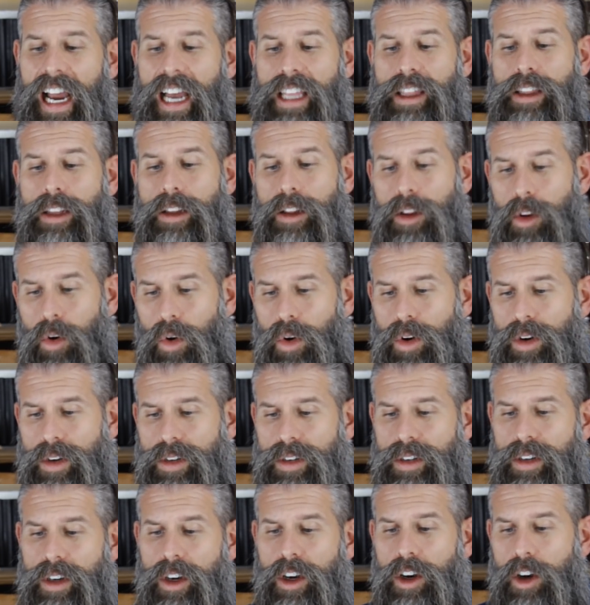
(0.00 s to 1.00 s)
And the
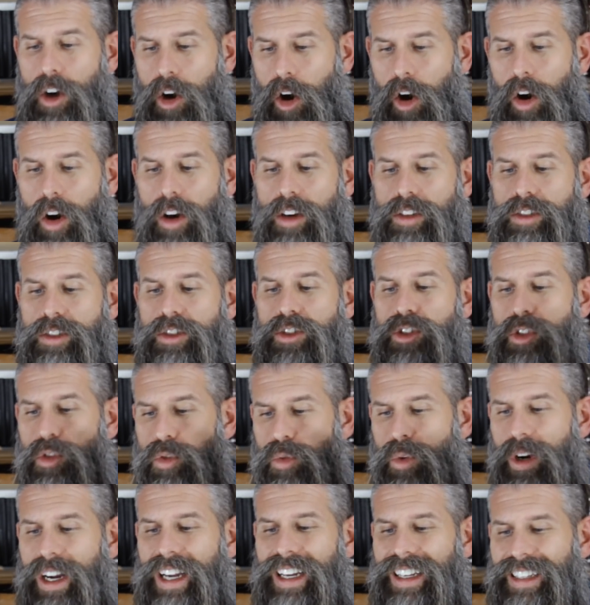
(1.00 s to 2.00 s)
Lord caused to
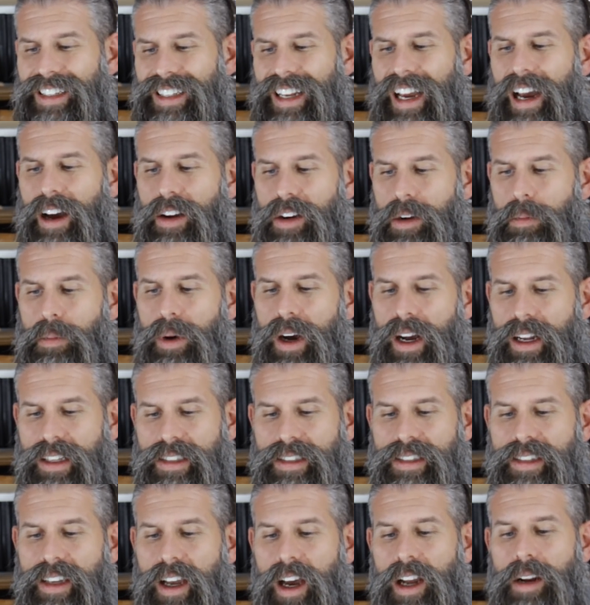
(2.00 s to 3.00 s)
rain down
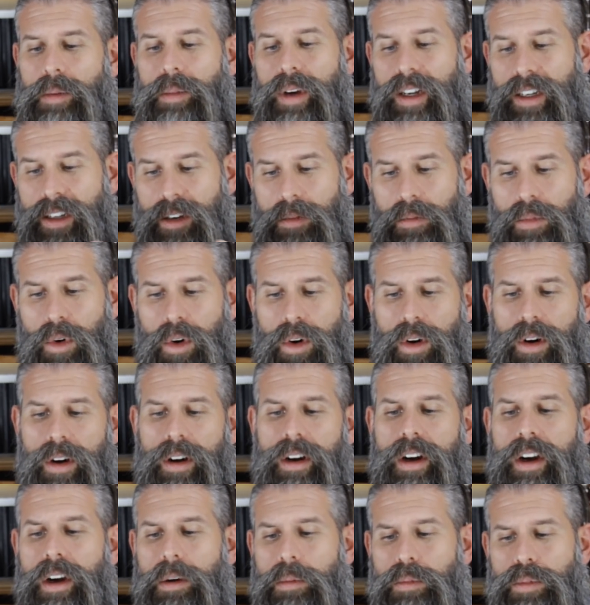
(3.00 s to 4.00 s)
upon Sodom and
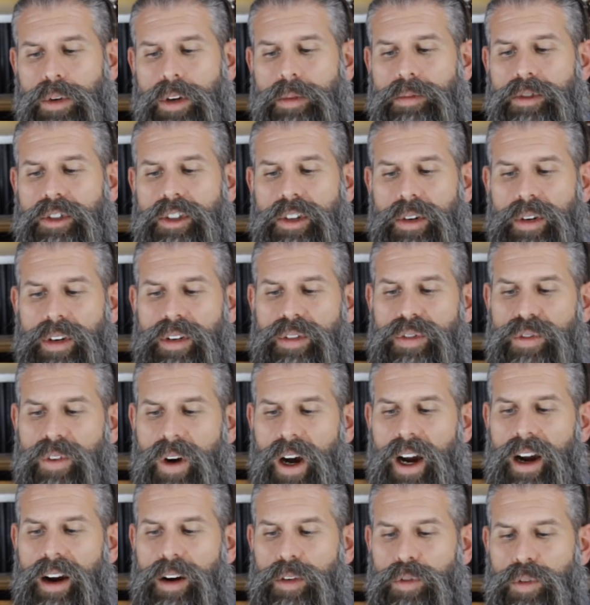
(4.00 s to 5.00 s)
Gomorrah brimstone and
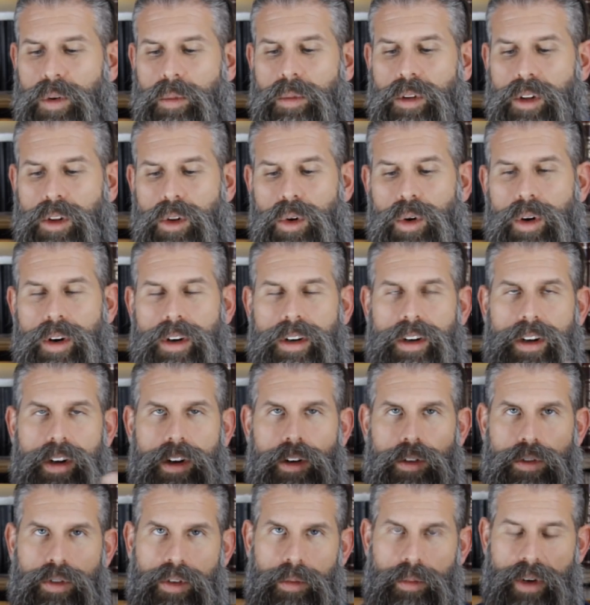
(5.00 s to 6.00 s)
fire from the Lord
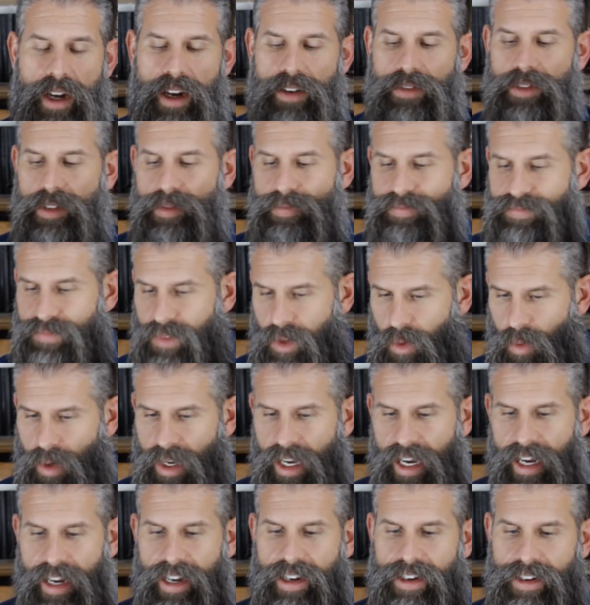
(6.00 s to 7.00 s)
from heaven.
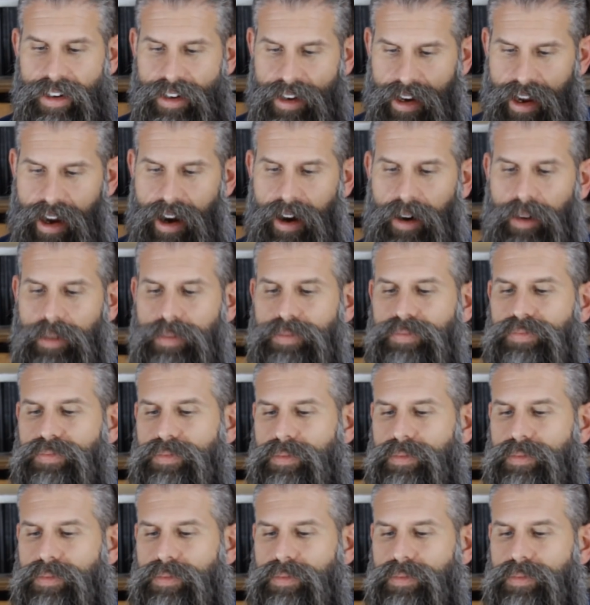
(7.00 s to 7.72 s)
Okay, now,